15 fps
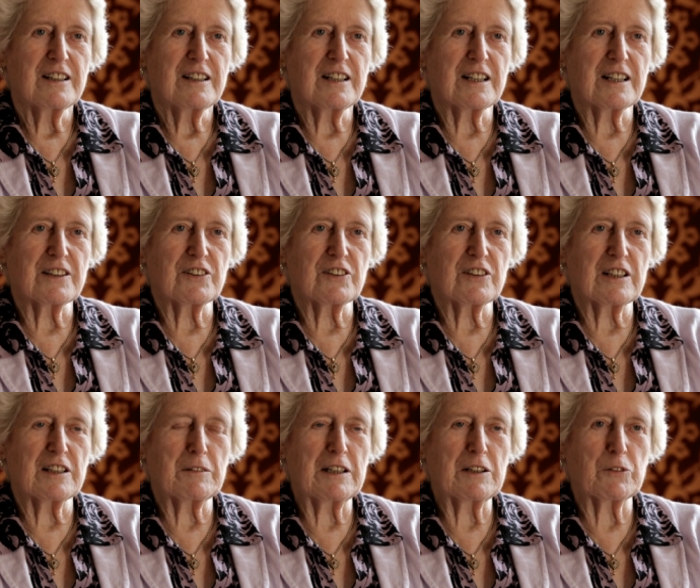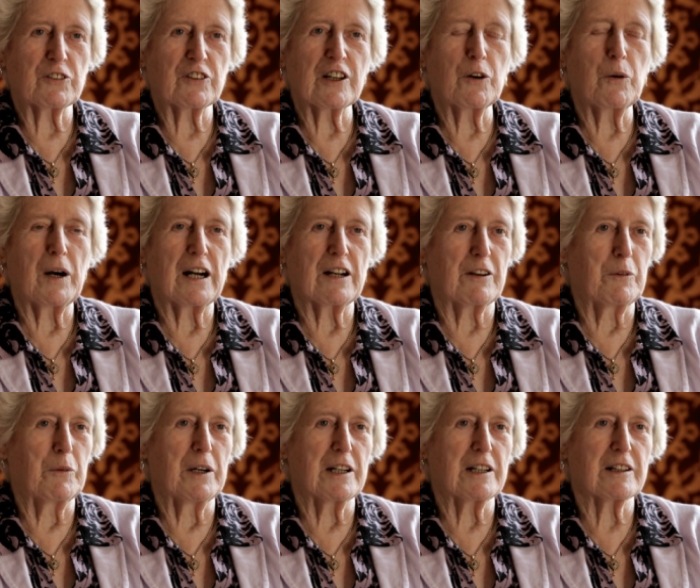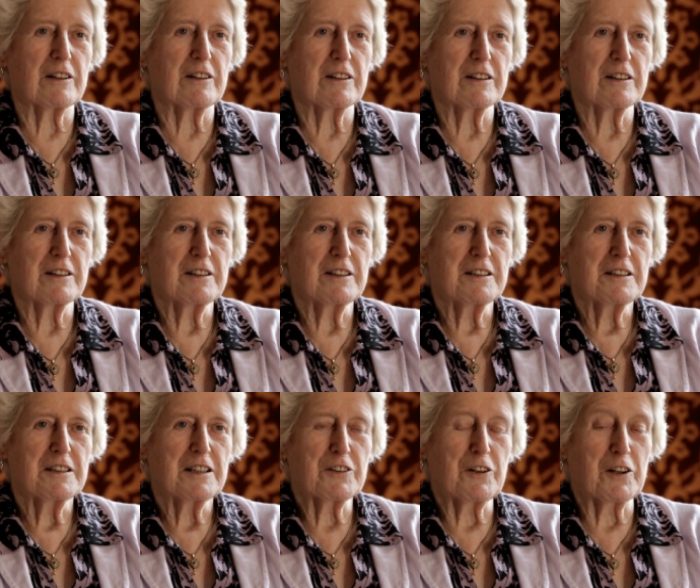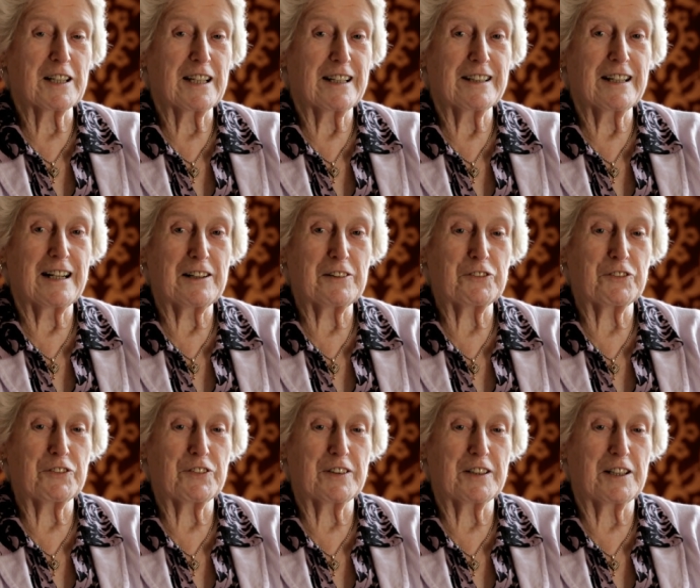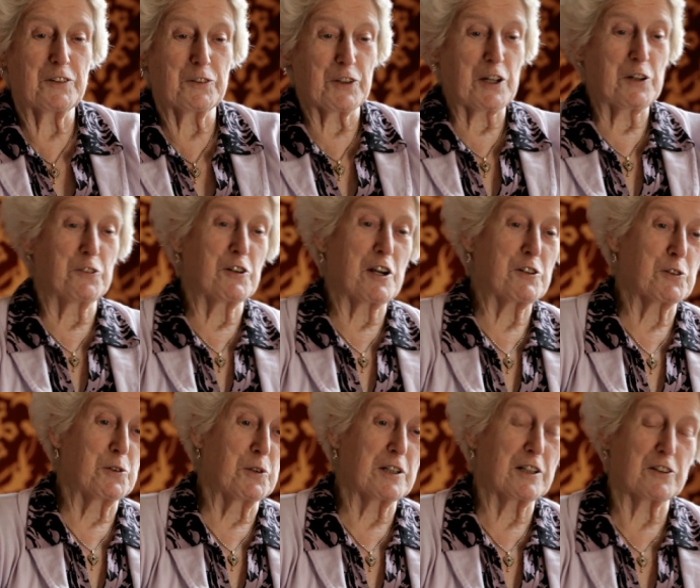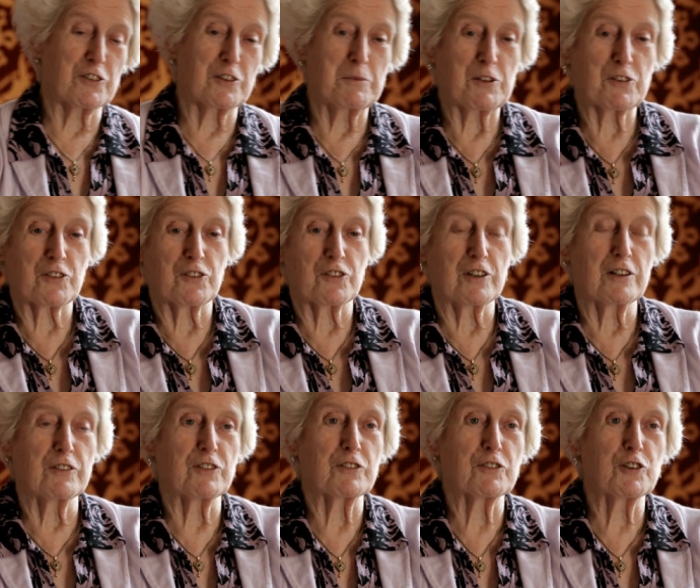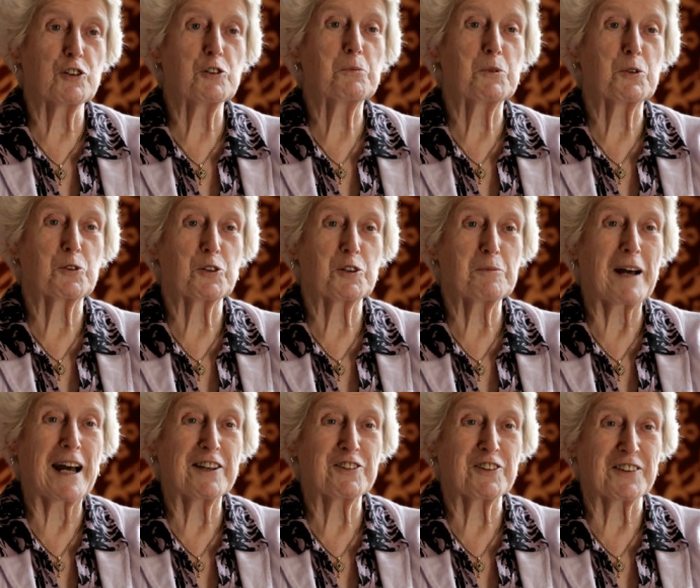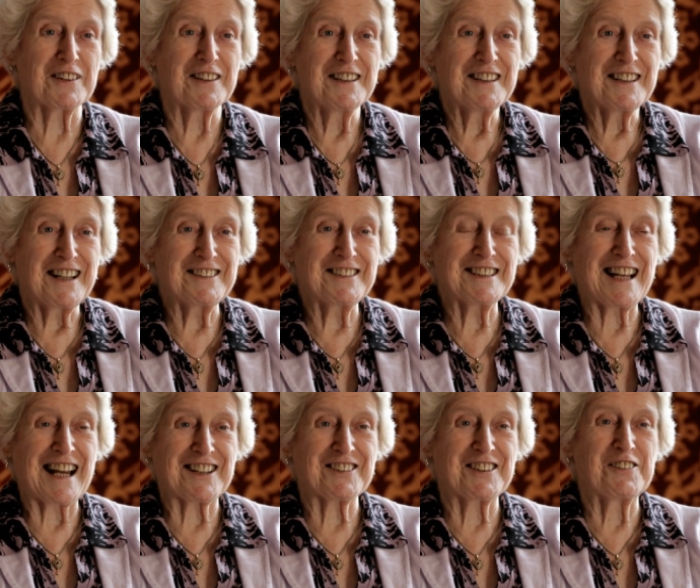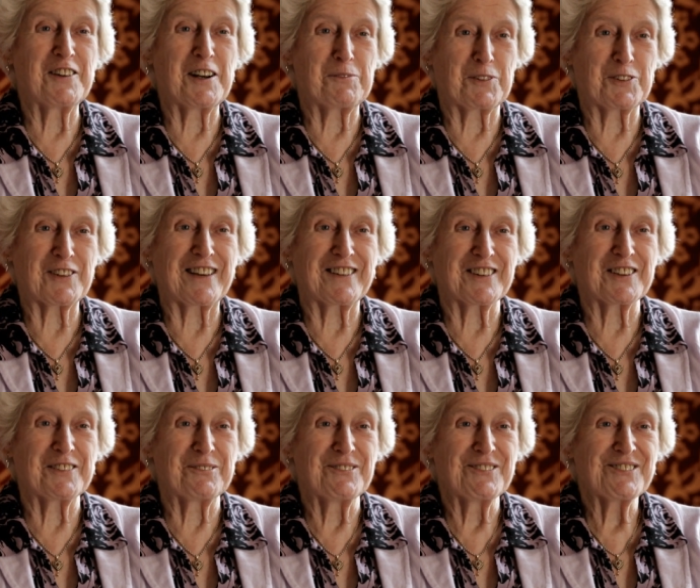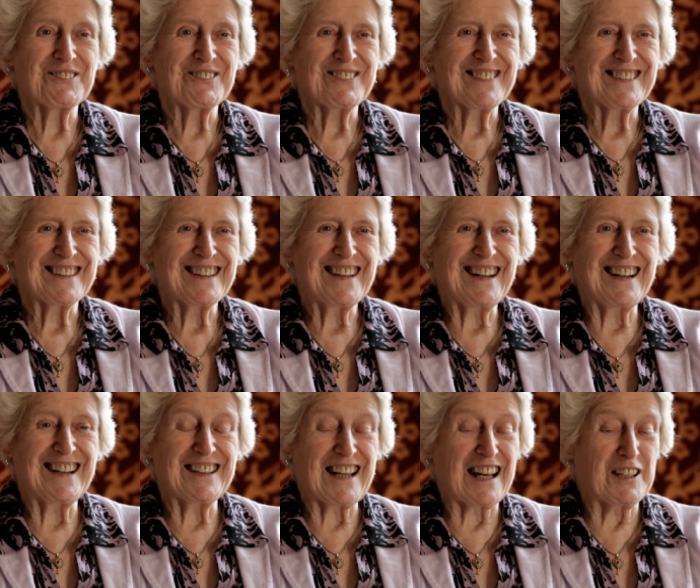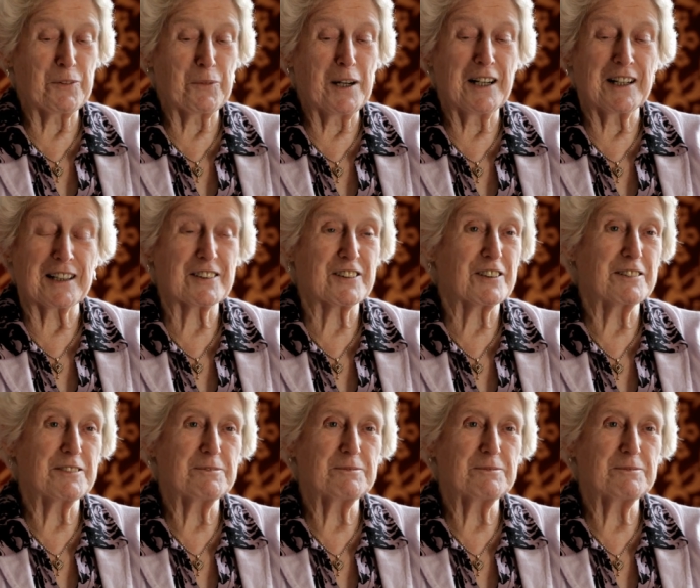And it was inquiry work. And oddly enough, although road hauliers are the most conservative group you could imagine, I did actually represent them. And it worked.